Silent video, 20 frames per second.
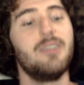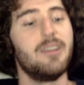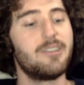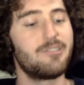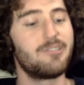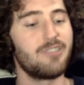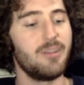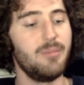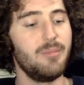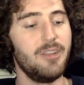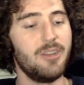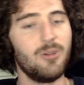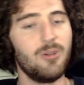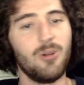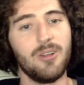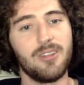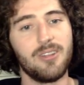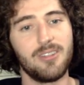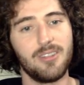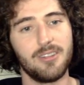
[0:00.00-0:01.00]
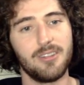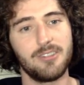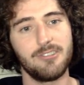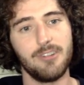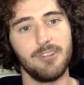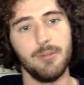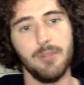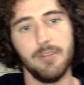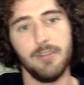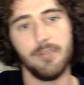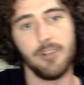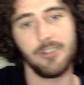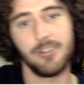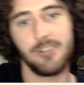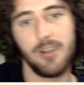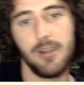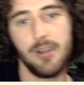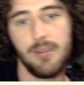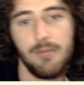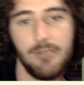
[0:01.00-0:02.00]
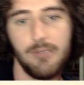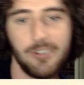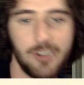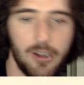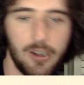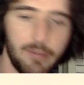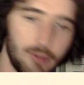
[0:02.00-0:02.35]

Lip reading: extremely annoying, extremely frustrating. We should have